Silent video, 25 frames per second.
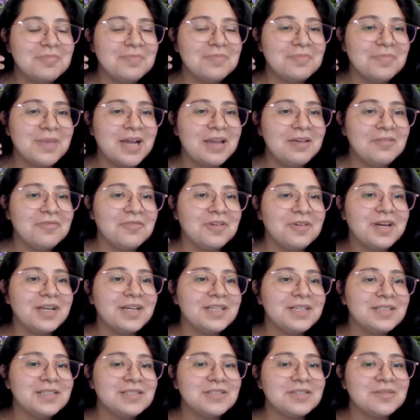my
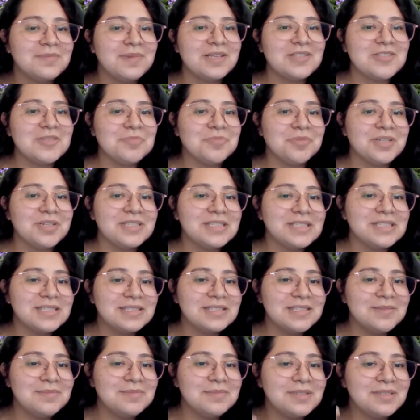friends or my support
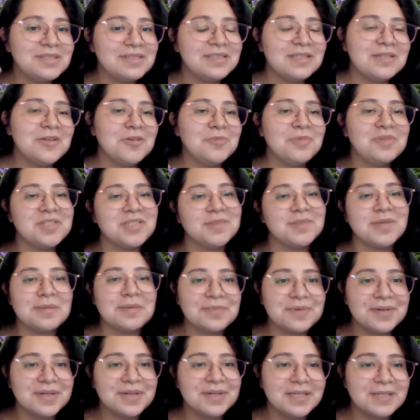system doesn't know what's in my
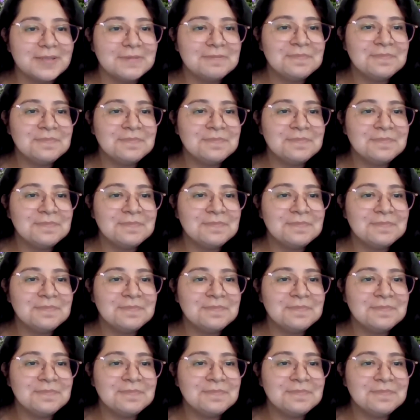brain